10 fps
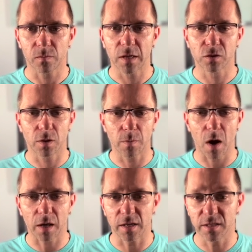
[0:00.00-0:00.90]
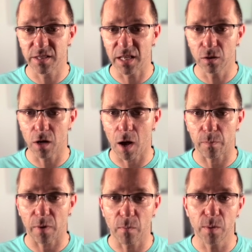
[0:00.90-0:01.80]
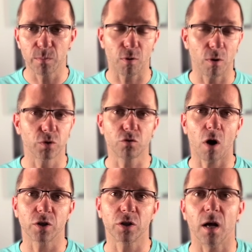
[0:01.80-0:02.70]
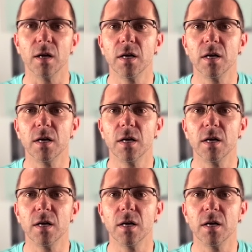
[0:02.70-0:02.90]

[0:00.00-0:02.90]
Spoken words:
So the market continued up and we broke structure.